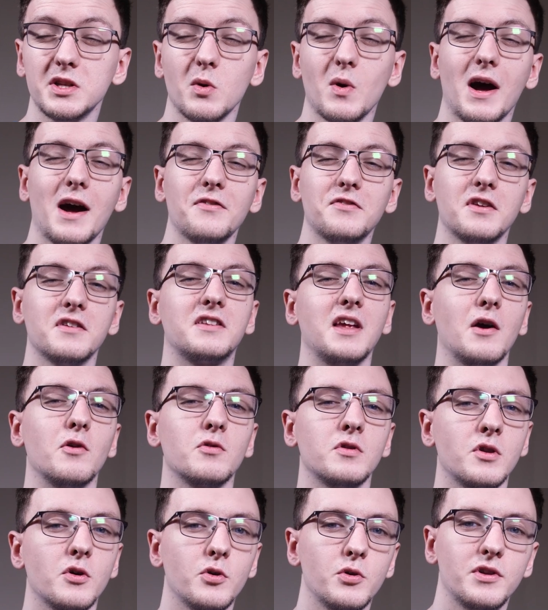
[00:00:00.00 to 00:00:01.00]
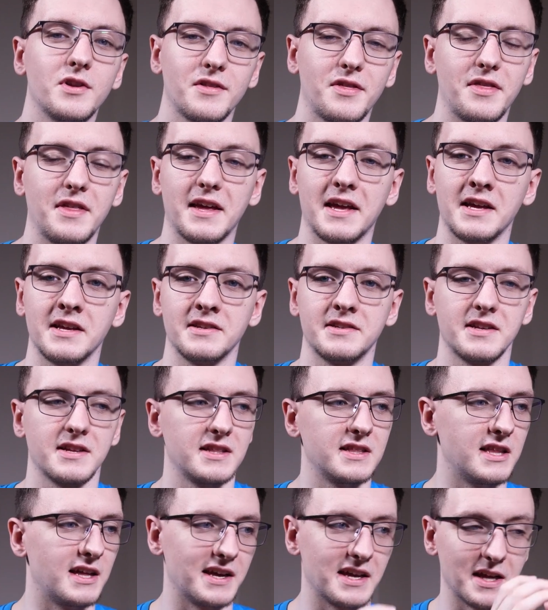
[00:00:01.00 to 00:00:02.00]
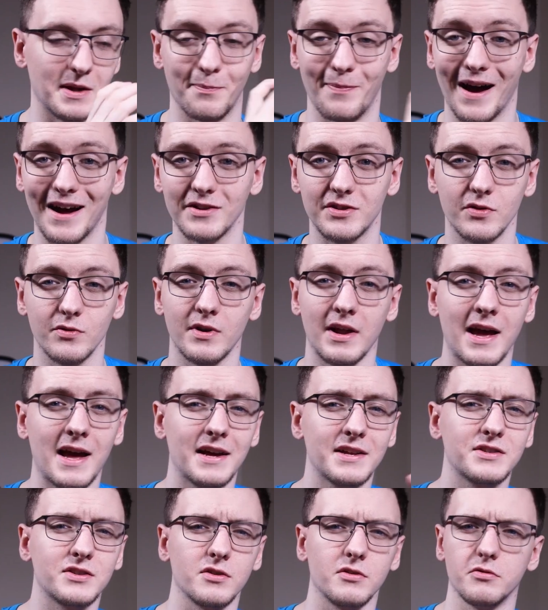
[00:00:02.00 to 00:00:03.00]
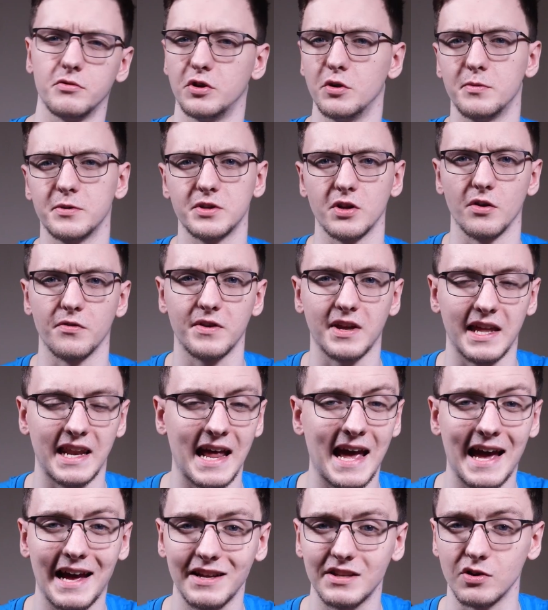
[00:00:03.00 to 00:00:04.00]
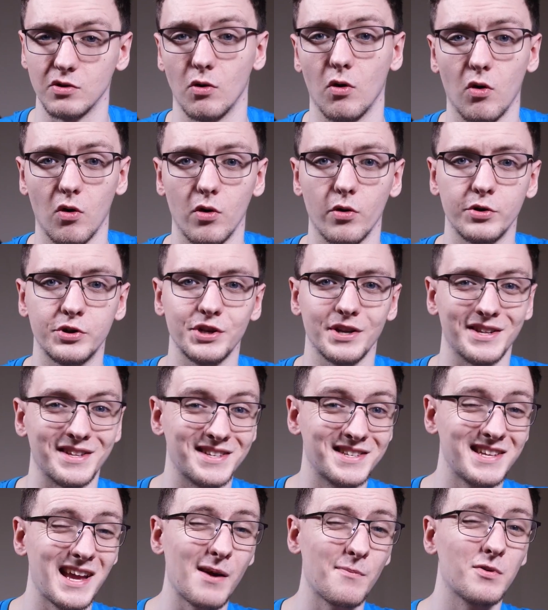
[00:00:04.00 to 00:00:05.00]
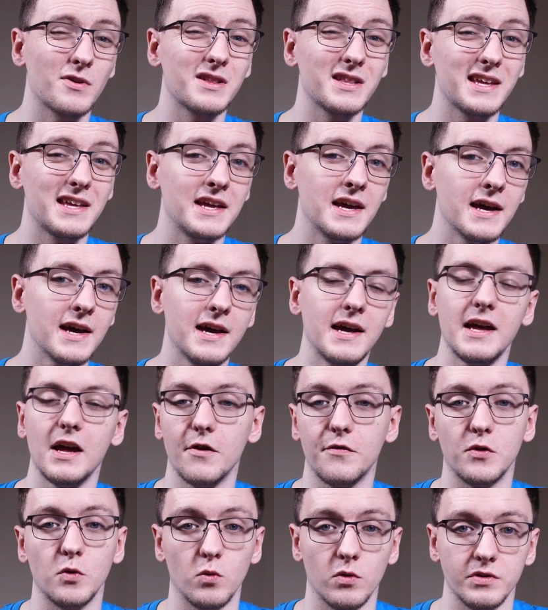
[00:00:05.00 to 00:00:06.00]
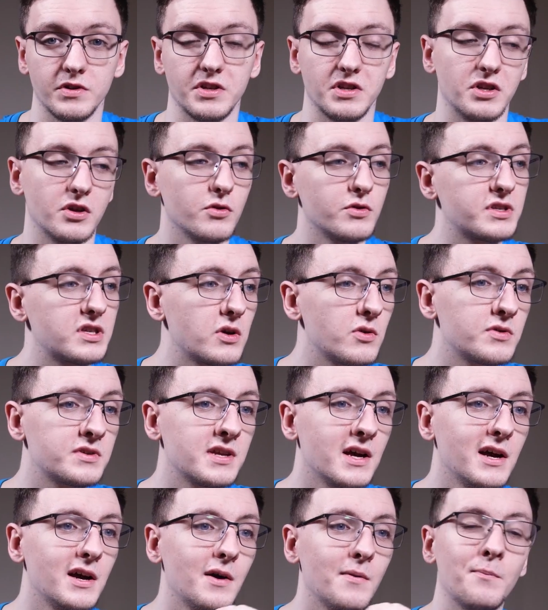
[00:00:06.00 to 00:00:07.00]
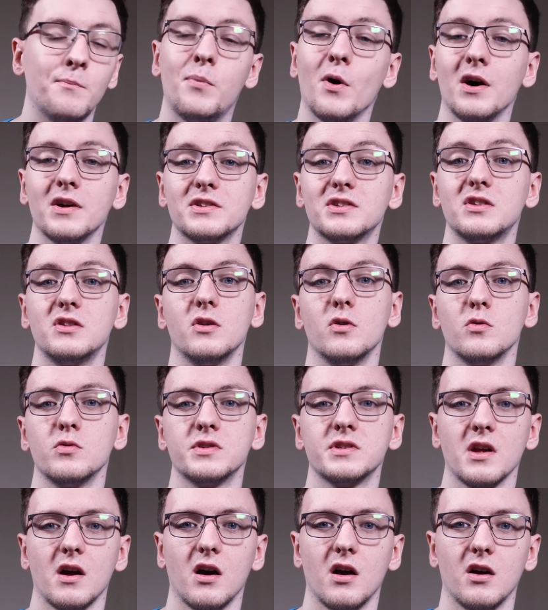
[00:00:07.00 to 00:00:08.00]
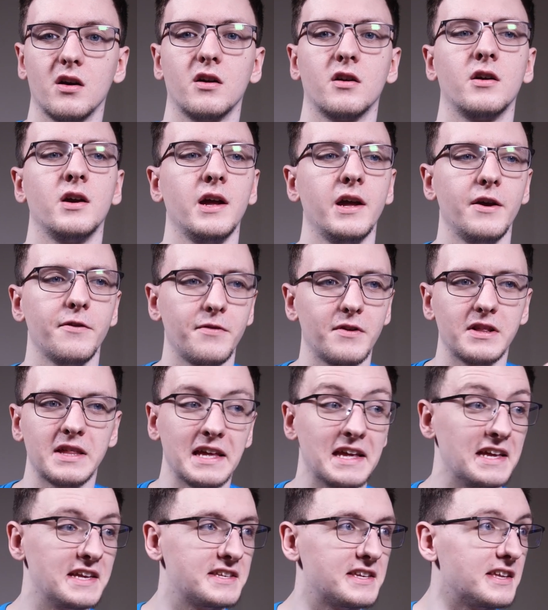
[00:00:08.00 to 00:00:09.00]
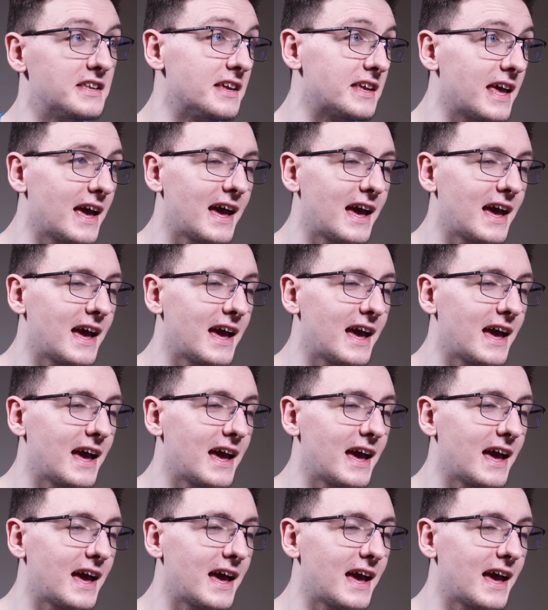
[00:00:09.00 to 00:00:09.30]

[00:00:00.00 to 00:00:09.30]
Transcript: still have to download things like Battle.net or Ubisoft Connect or Origin separately if you want to use those, but those are fairly easy to